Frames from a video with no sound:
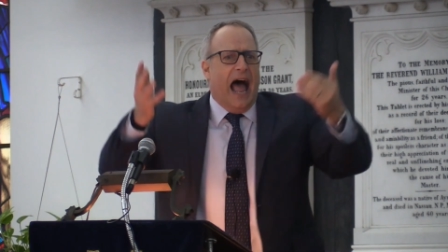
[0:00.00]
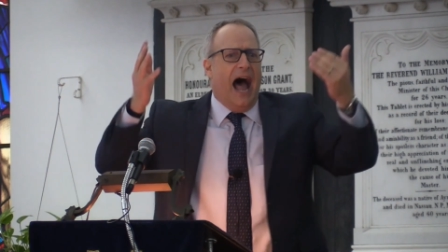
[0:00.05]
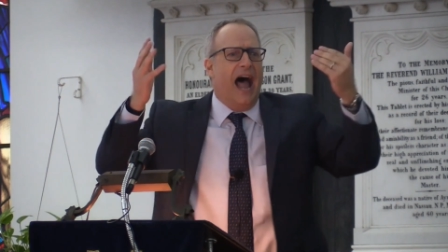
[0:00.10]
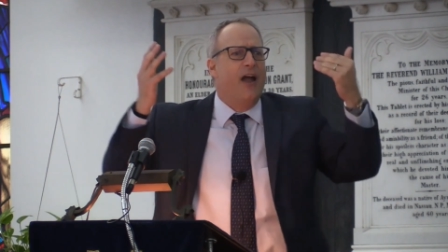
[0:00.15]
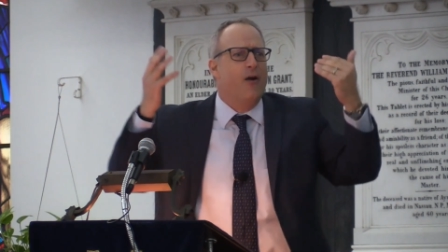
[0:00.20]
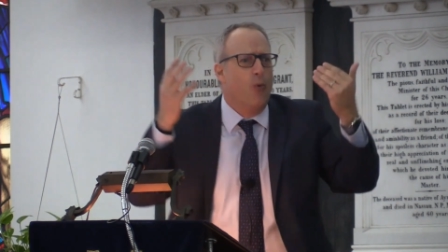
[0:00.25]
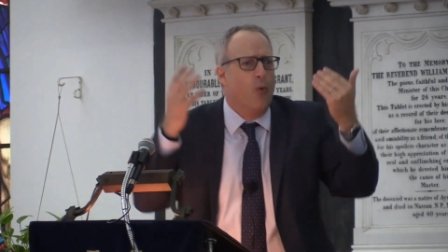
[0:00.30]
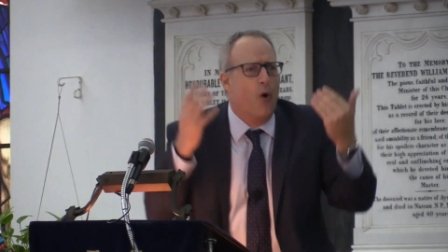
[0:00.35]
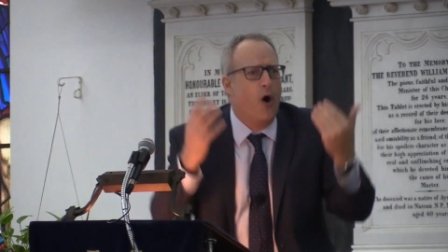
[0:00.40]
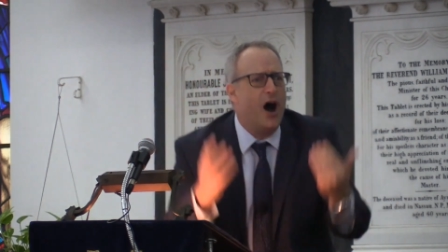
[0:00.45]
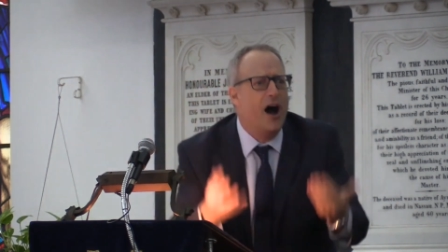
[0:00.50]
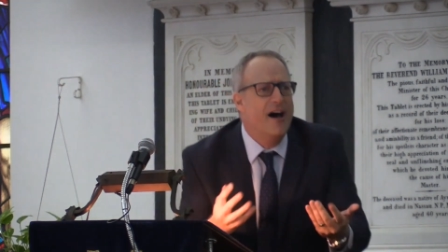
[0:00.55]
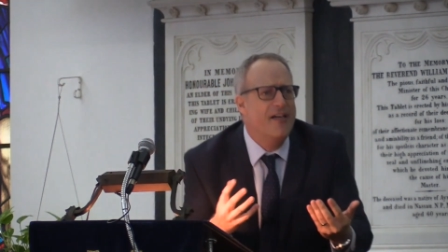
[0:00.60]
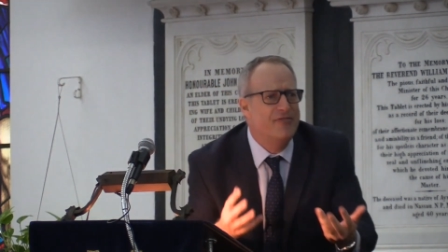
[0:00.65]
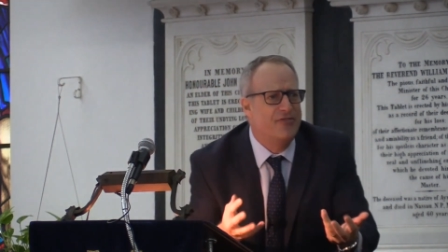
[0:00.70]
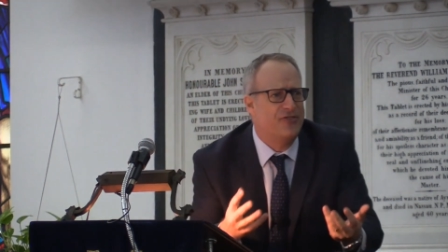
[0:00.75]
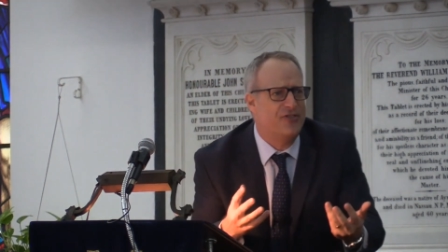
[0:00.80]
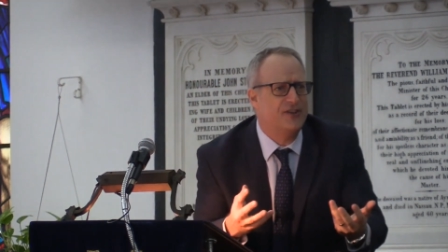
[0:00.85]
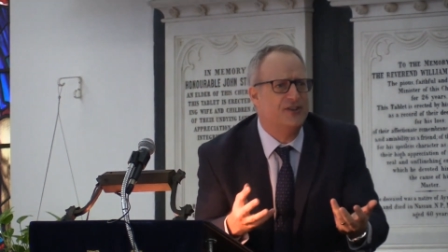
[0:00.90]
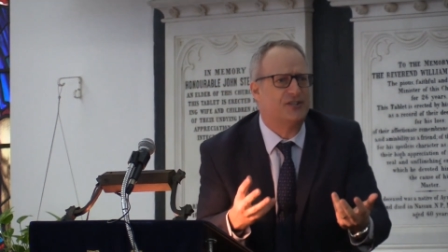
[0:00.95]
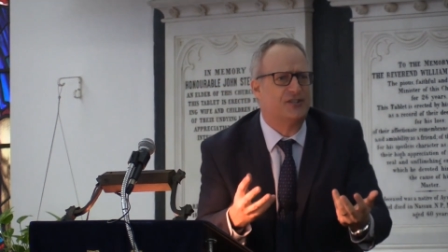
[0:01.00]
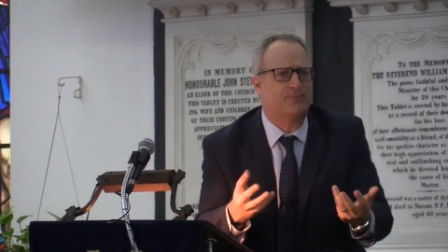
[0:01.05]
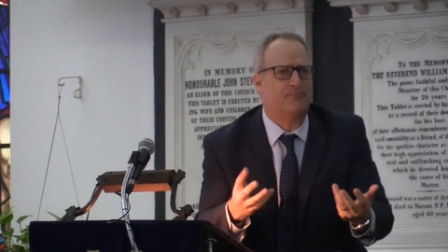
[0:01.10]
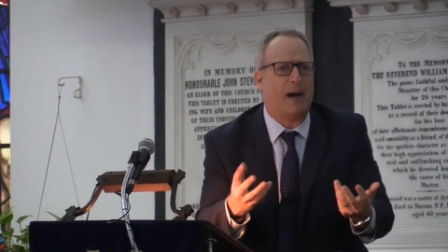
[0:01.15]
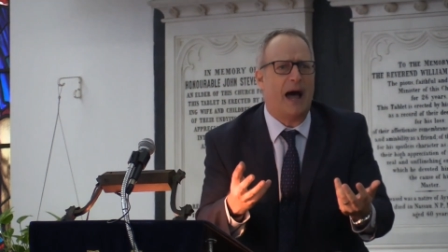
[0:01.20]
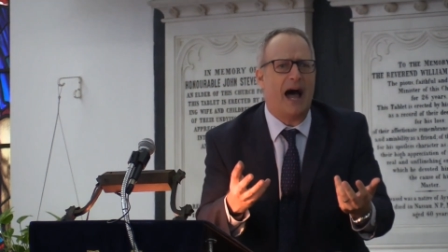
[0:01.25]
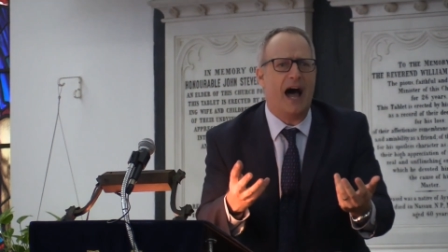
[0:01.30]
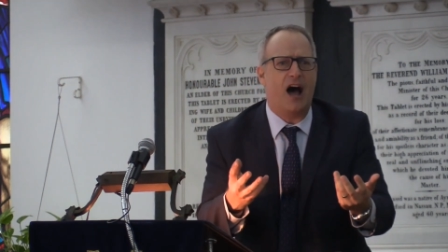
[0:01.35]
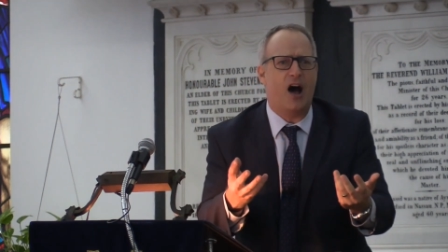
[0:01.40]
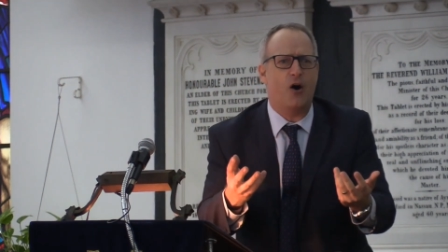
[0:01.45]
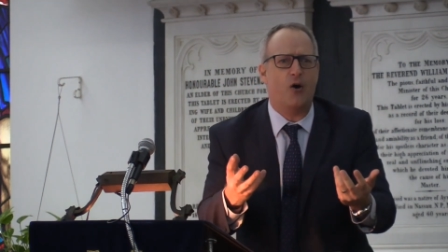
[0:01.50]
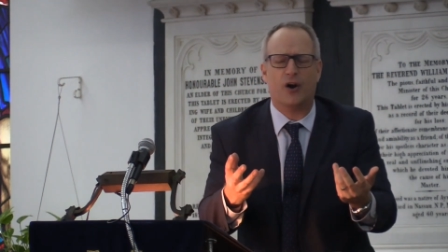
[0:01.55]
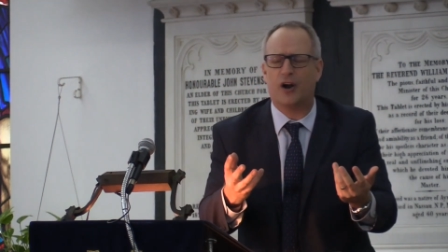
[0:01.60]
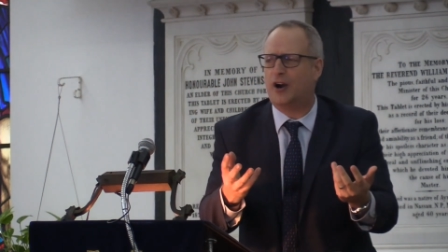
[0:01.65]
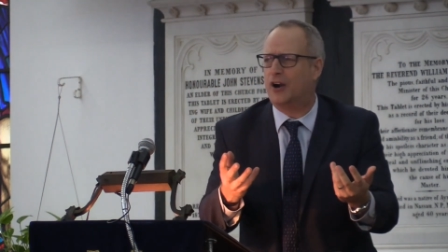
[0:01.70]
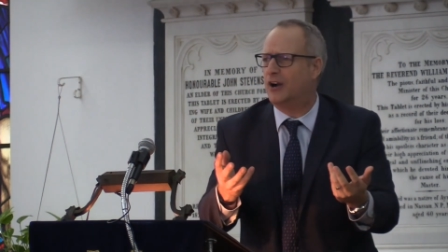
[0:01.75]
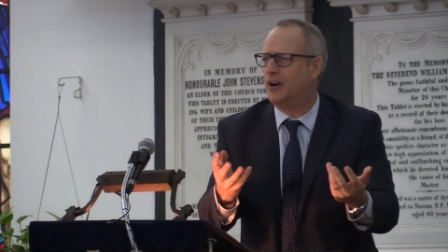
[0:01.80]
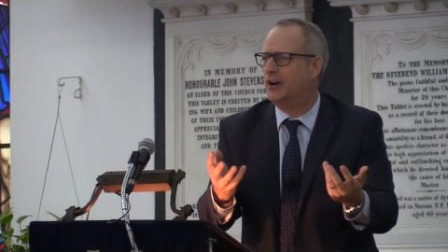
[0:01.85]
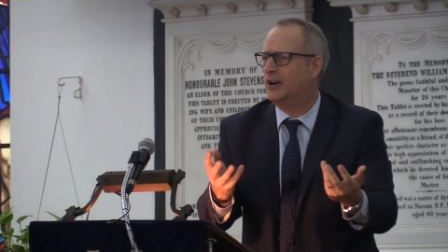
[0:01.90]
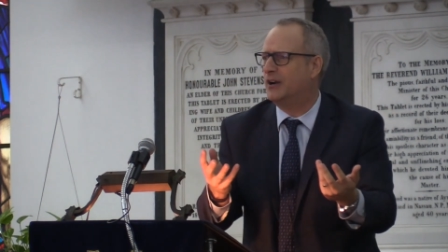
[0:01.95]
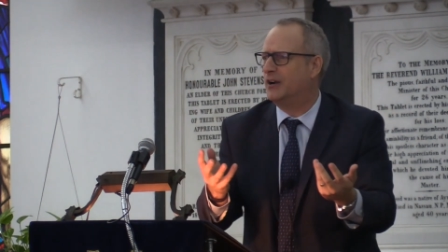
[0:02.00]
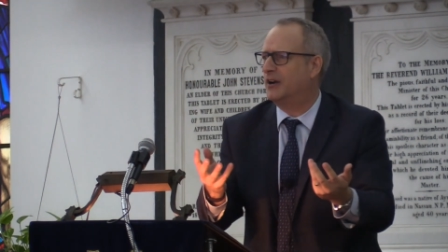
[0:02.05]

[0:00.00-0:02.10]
I want this power.